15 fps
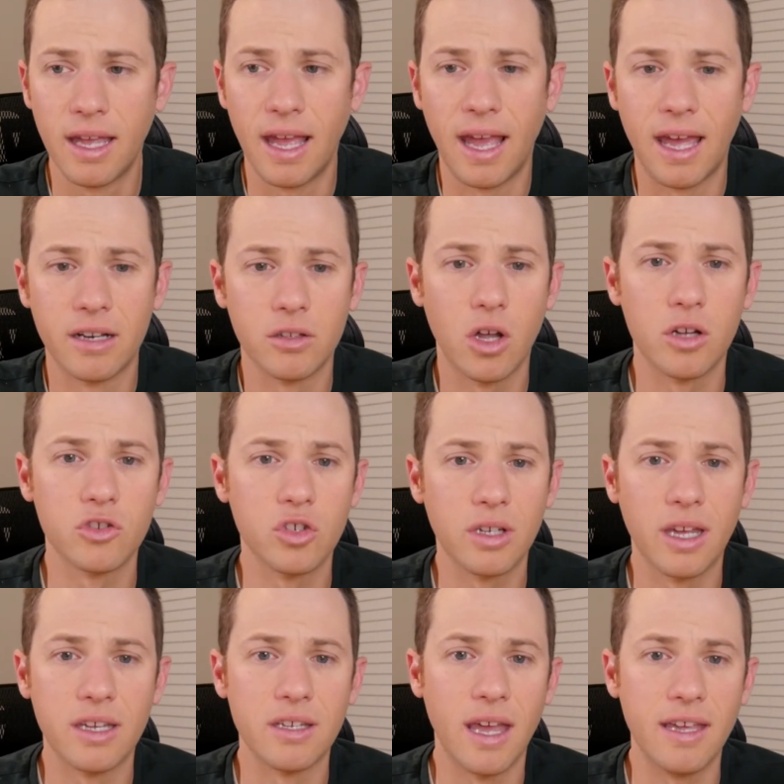and launching
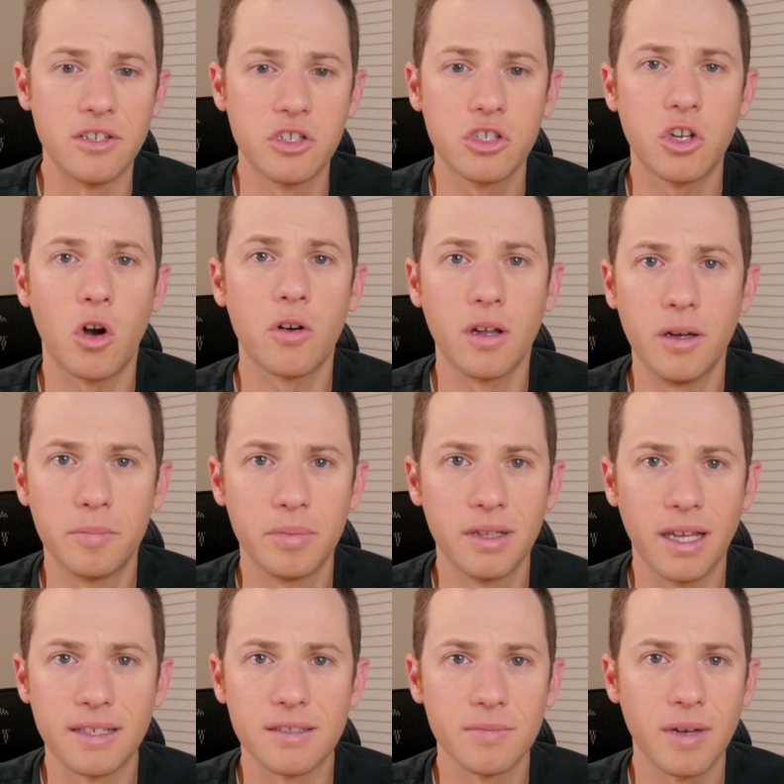a startup,
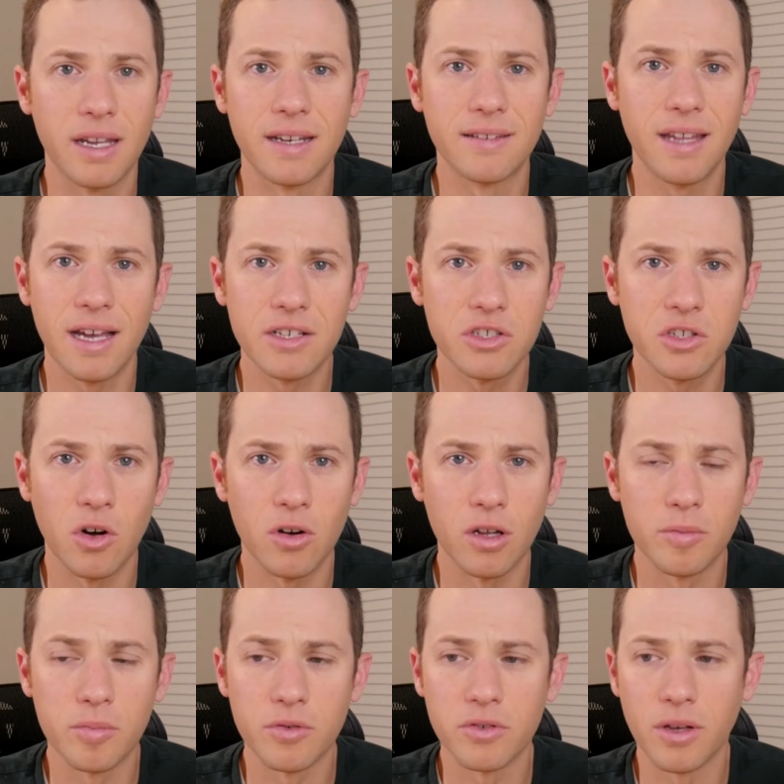like some kind of tech
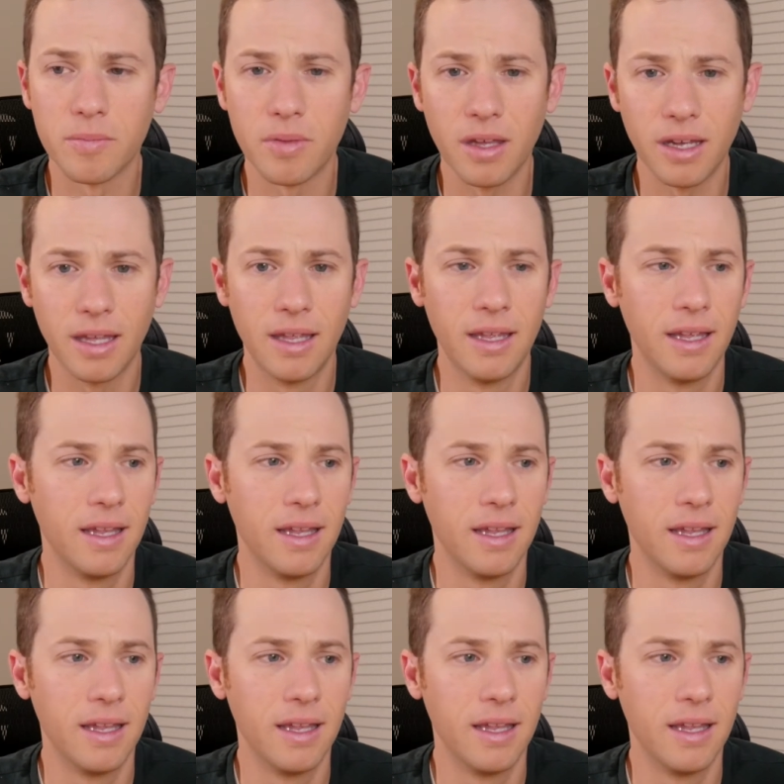startup or something.